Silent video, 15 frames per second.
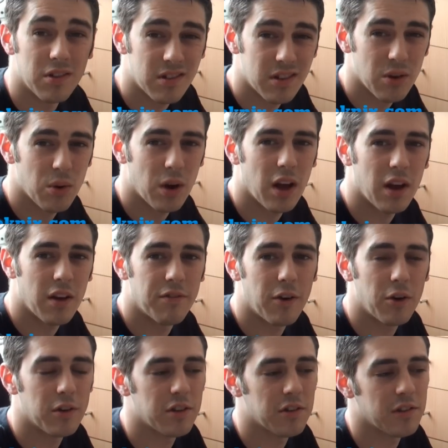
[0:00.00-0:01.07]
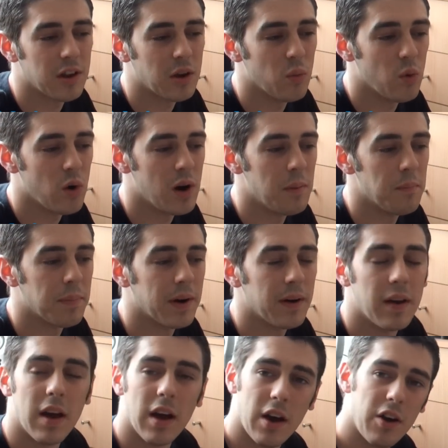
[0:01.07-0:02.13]
It's still a, a very distinct whine,
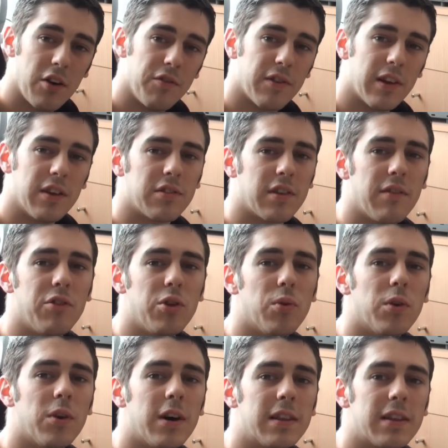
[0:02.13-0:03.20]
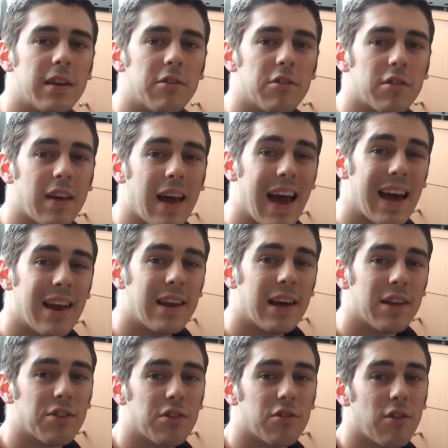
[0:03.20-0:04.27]
but hopefully it's given you an idea as to how
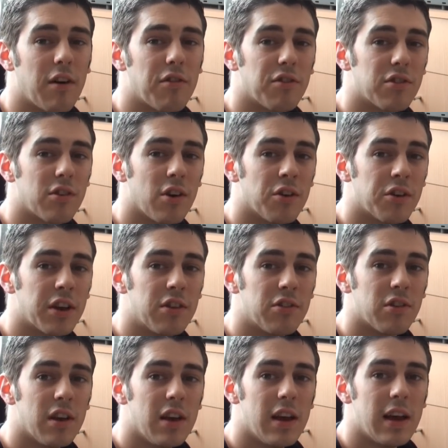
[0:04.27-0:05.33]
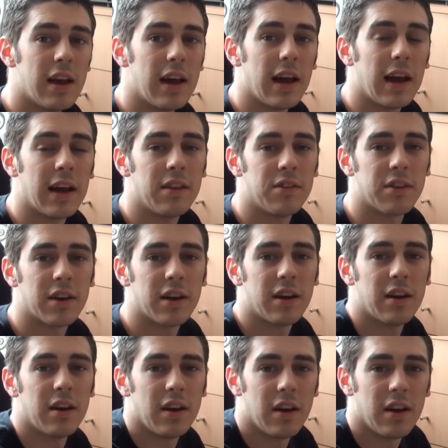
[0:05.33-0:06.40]
loud this graphics card is, and
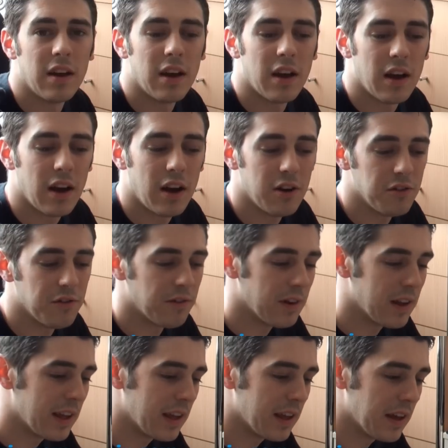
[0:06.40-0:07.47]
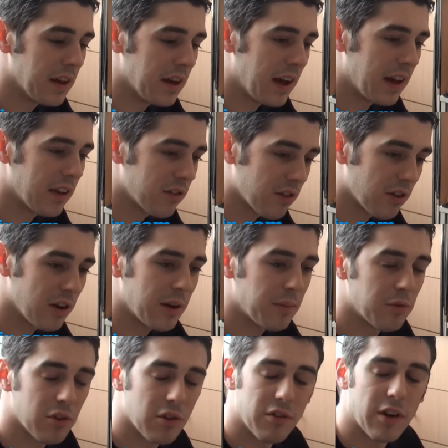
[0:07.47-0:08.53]
uh, hopefully as
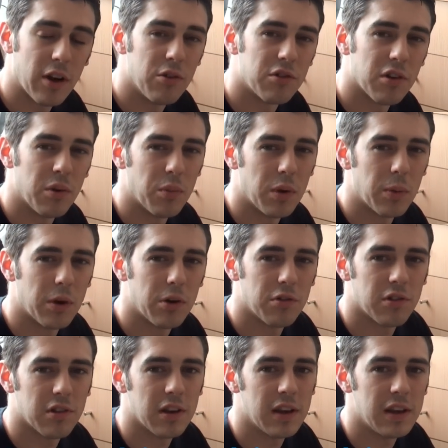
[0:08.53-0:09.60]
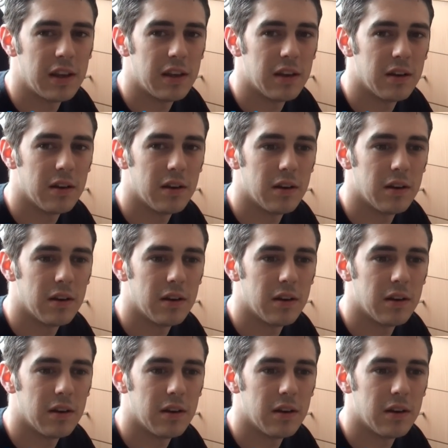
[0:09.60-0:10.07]
time sort of goes on, we will see